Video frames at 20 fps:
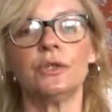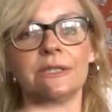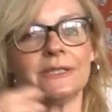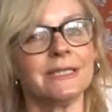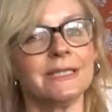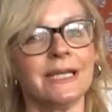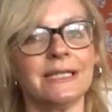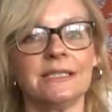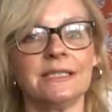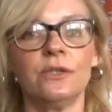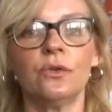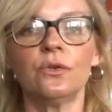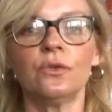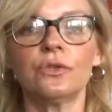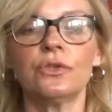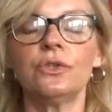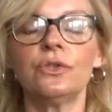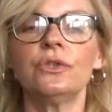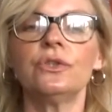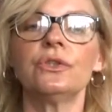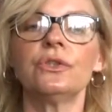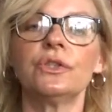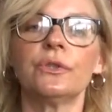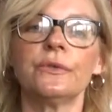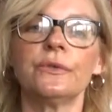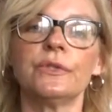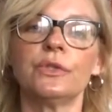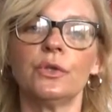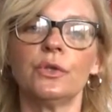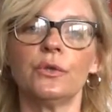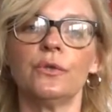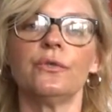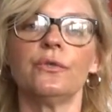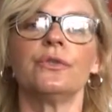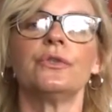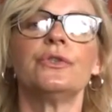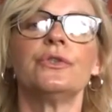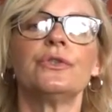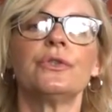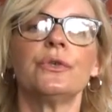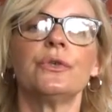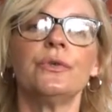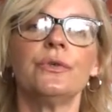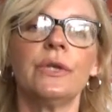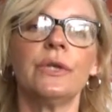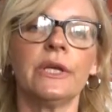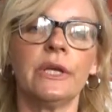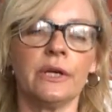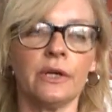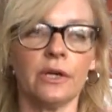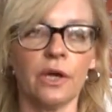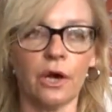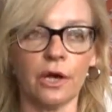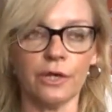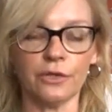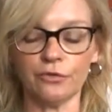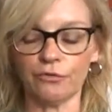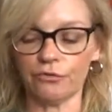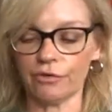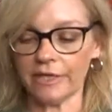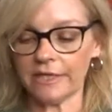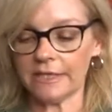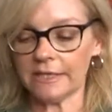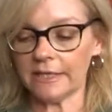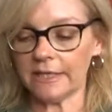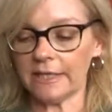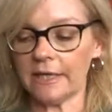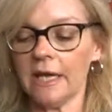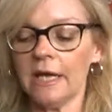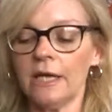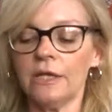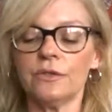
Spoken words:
It's an antioxidant, so it's good for soothing and hydrating.